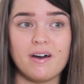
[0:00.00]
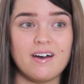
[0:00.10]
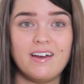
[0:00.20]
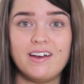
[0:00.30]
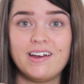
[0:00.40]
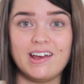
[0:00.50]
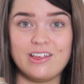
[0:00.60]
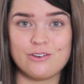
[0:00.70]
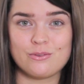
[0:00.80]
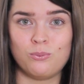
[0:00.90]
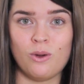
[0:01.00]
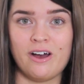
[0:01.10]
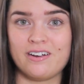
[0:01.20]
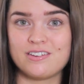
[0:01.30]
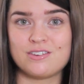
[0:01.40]
but it just
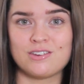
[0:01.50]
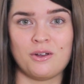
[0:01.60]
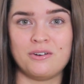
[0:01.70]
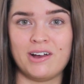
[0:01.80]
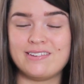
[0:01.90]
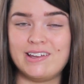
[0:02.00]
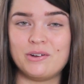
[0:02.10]
works so nicely.